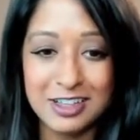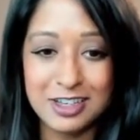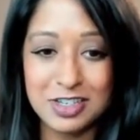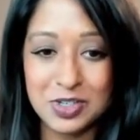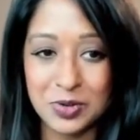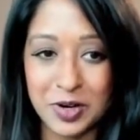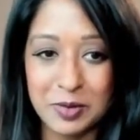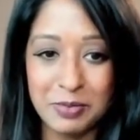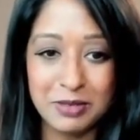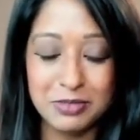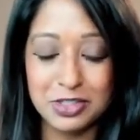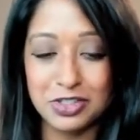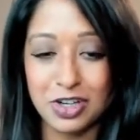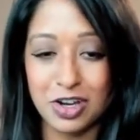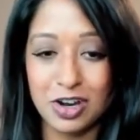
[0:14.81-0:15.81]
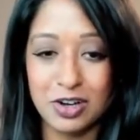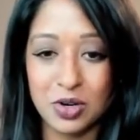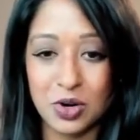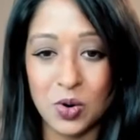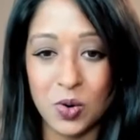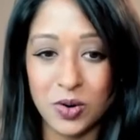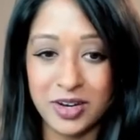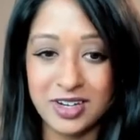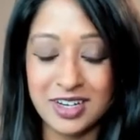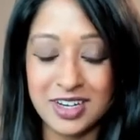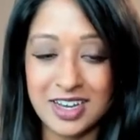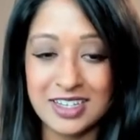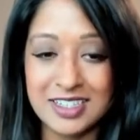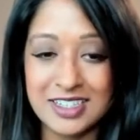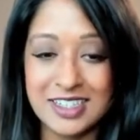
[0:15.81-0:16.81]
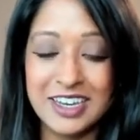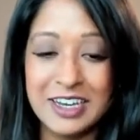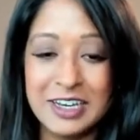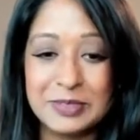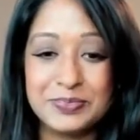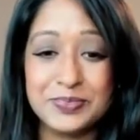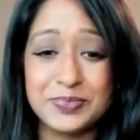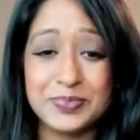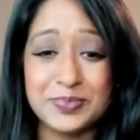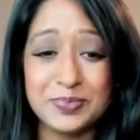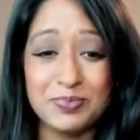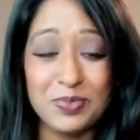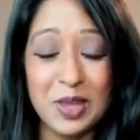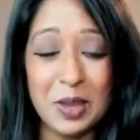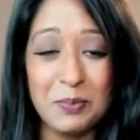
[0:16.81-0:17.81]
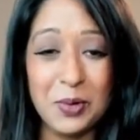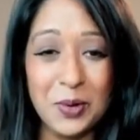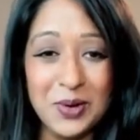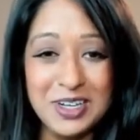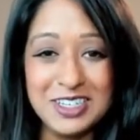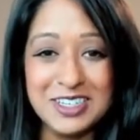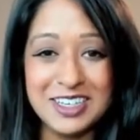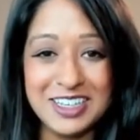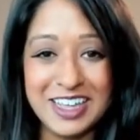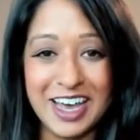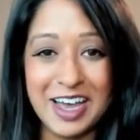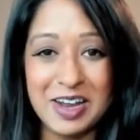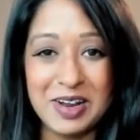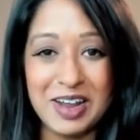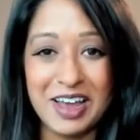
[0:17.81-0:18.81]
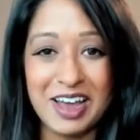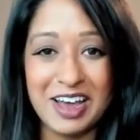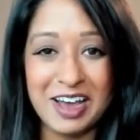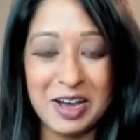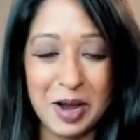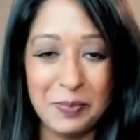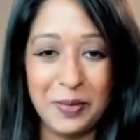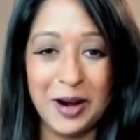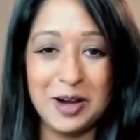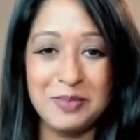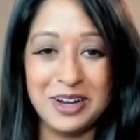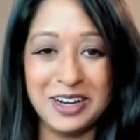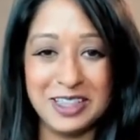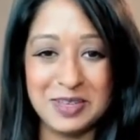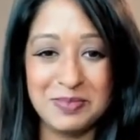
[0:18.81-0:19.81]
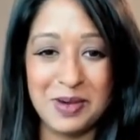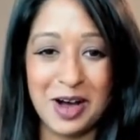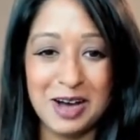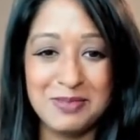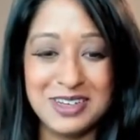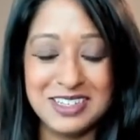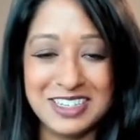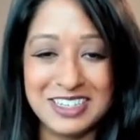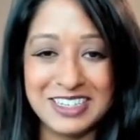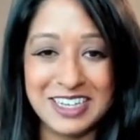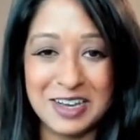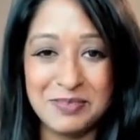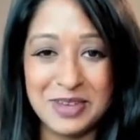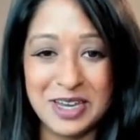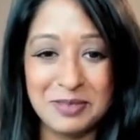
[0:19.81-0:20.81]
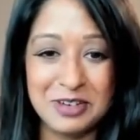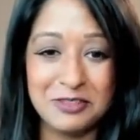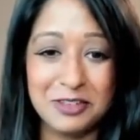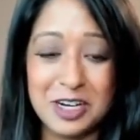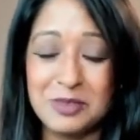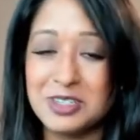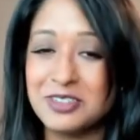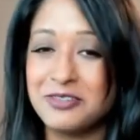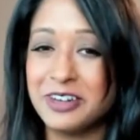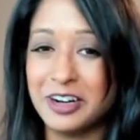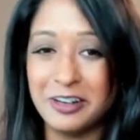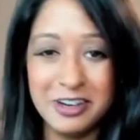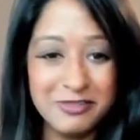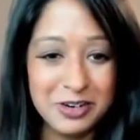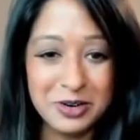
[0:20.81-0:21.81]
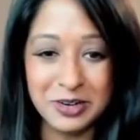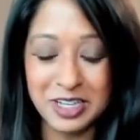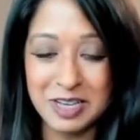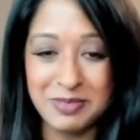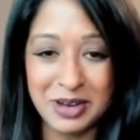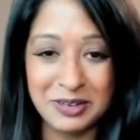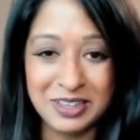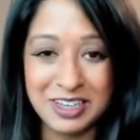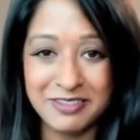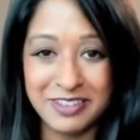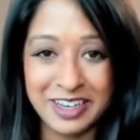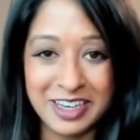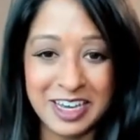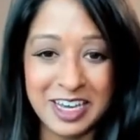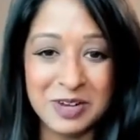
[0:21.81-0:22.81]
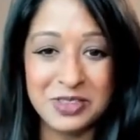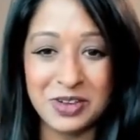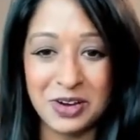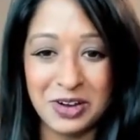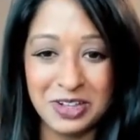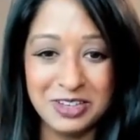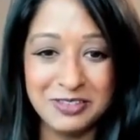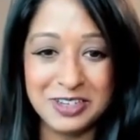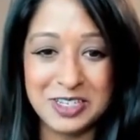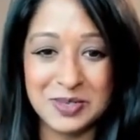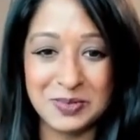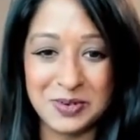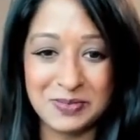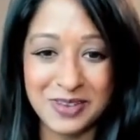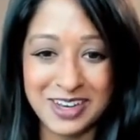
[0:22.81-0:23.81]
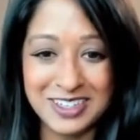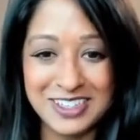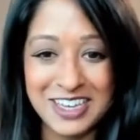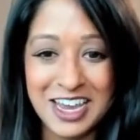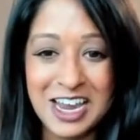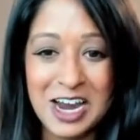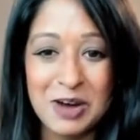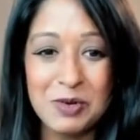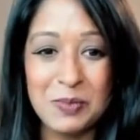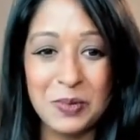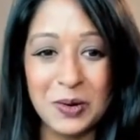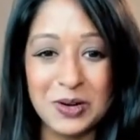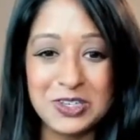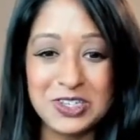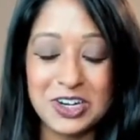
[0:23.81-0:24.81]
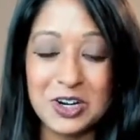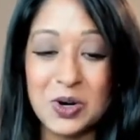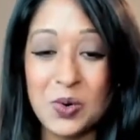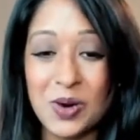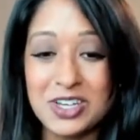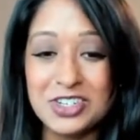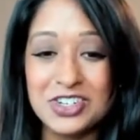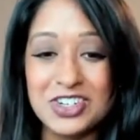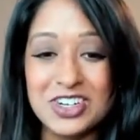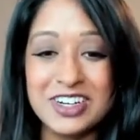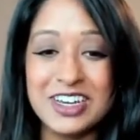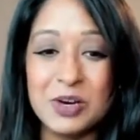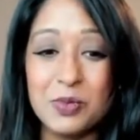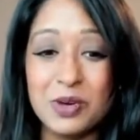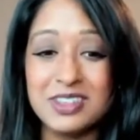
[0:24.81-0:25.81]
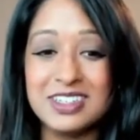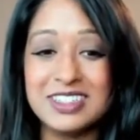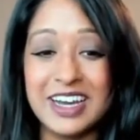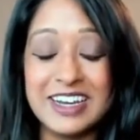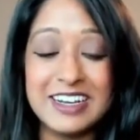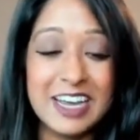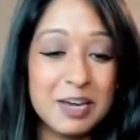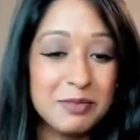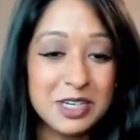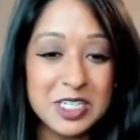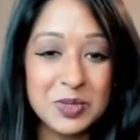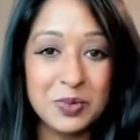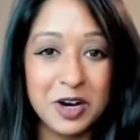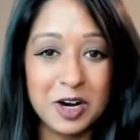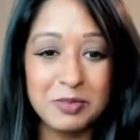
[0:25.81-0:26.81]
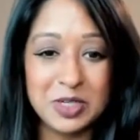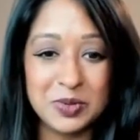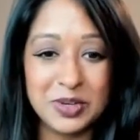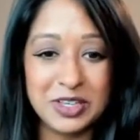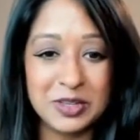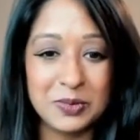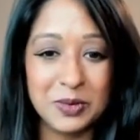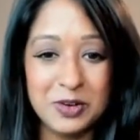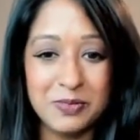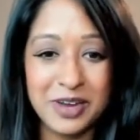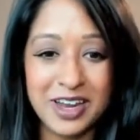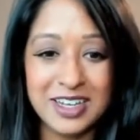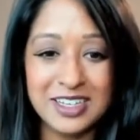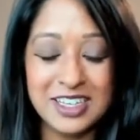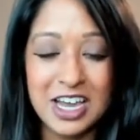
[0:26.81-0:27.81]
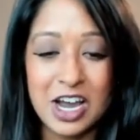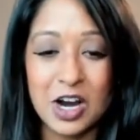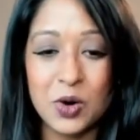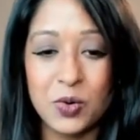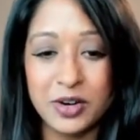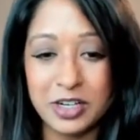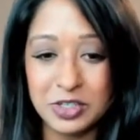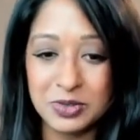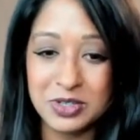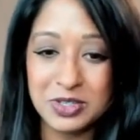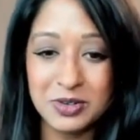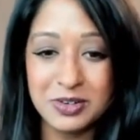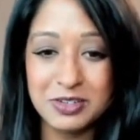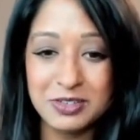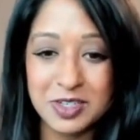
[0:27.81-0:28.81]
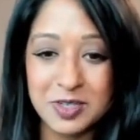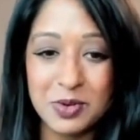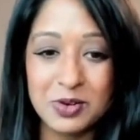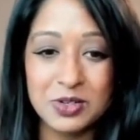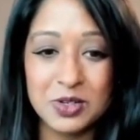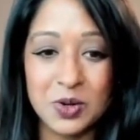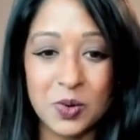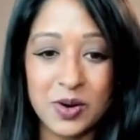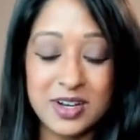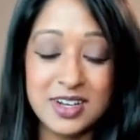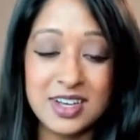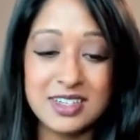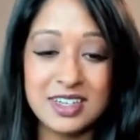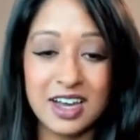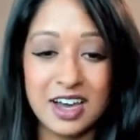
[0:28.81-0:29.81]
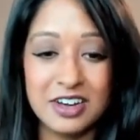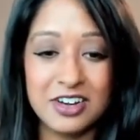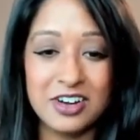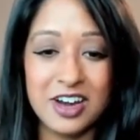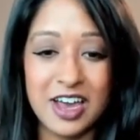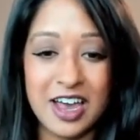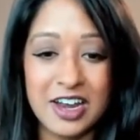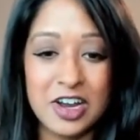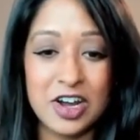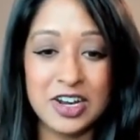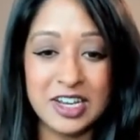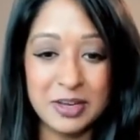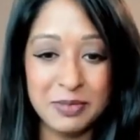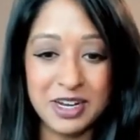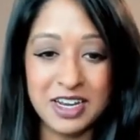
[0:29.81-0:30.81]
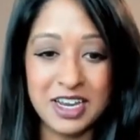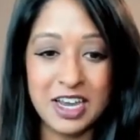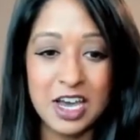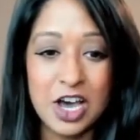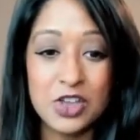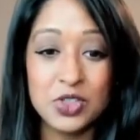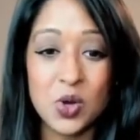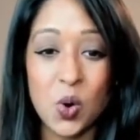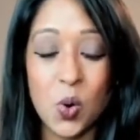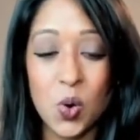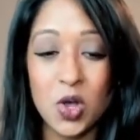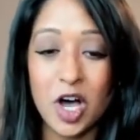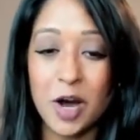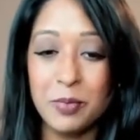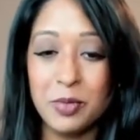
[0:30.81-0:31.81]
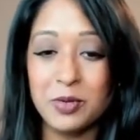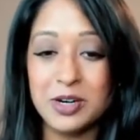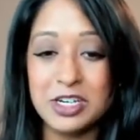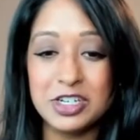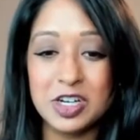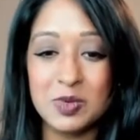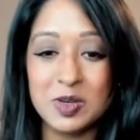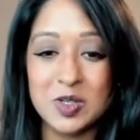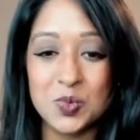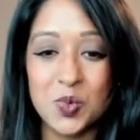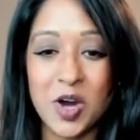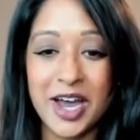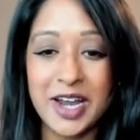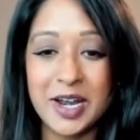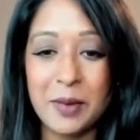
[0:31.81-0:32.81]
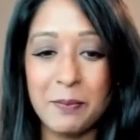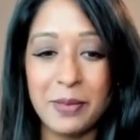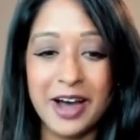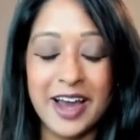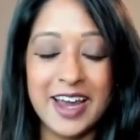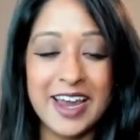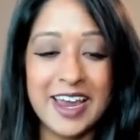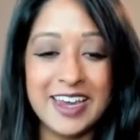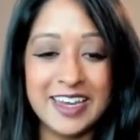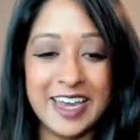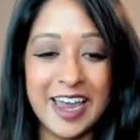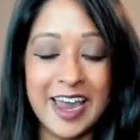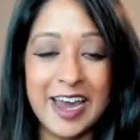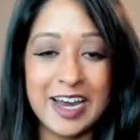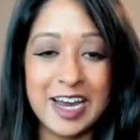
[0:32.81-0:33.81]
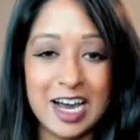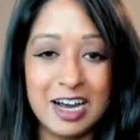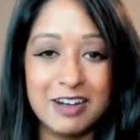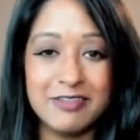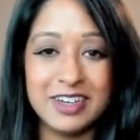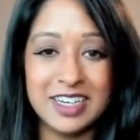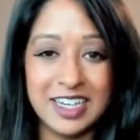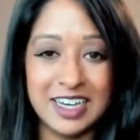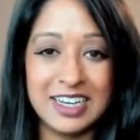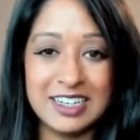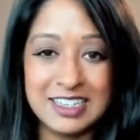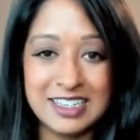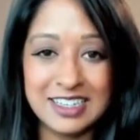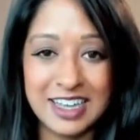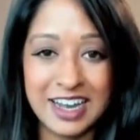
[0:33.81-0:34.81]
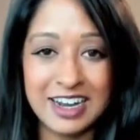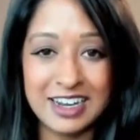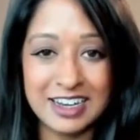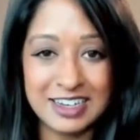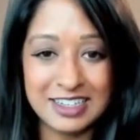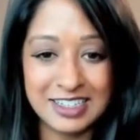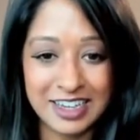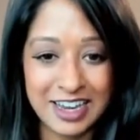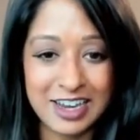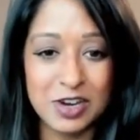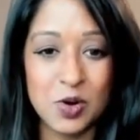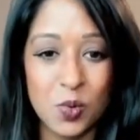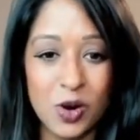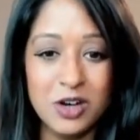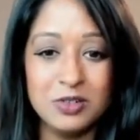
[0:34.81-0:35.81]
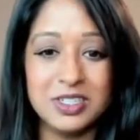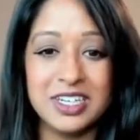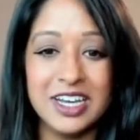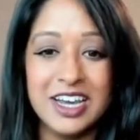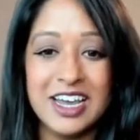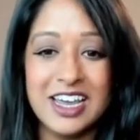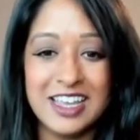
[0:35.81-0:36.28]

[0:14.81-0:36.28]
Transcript: This story published on CoinDesk points to that apartment in the Bahamas that Sam Bankman-Fried was very vocal about living in with all of his roommates. Reports are questioning what the dynamics were between the roommates. According to a source who spoke to CoinDesk under anonymity, the whole operation was run by a gang of kids. That is a quote.